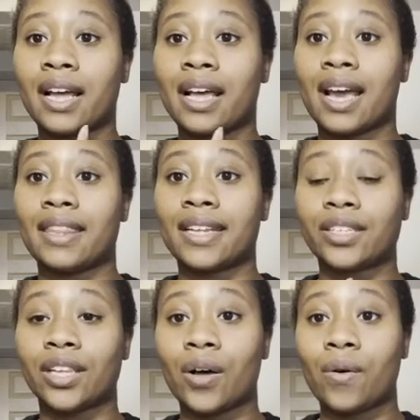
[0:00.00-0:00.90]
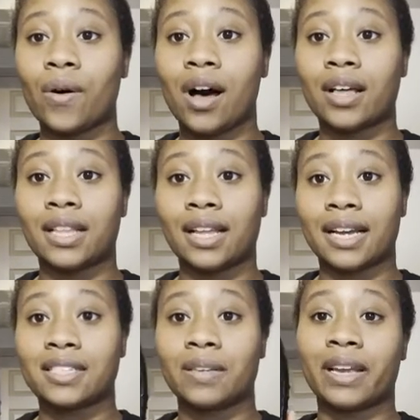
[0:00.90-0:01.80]
and that's low on the
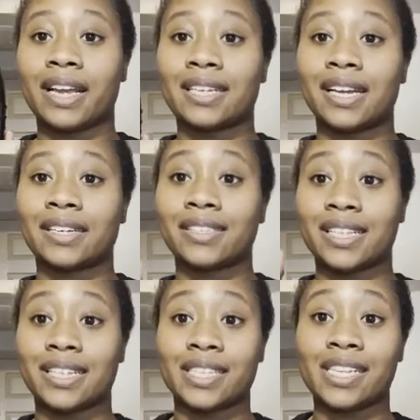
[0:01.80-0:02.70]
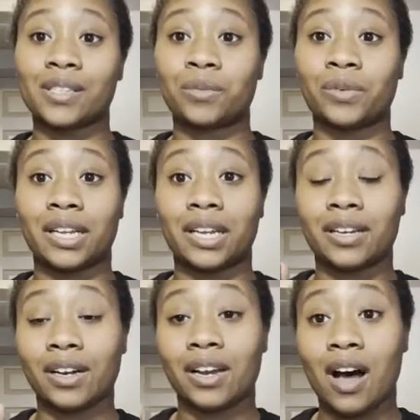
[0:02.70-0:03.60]
glycemic index, this is a really
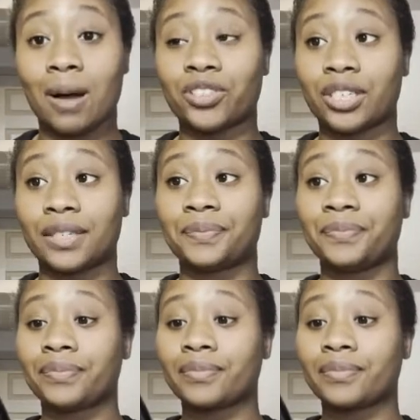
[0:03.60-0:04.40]
good option.